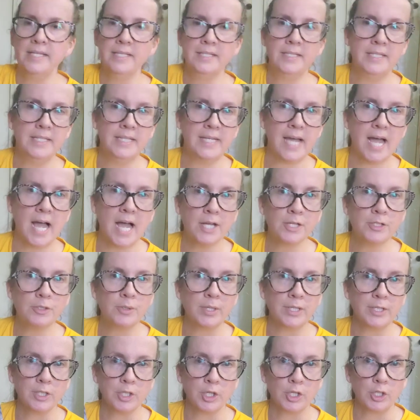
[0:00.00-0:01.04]

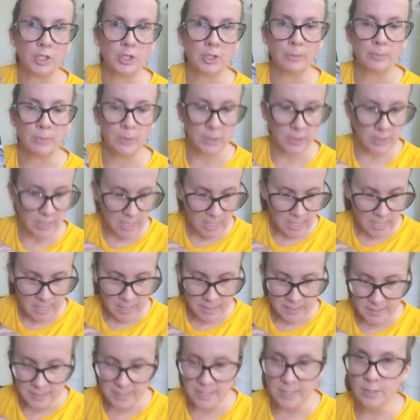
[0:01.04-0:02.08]
dehydrator cookbook.
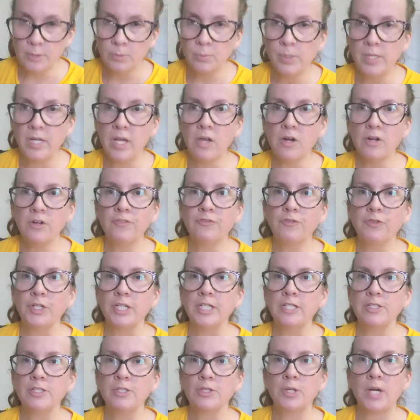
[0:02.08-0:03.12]
Since we got our
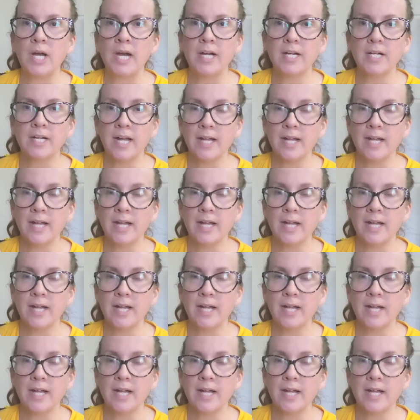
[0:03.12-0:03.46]
freeze dryer,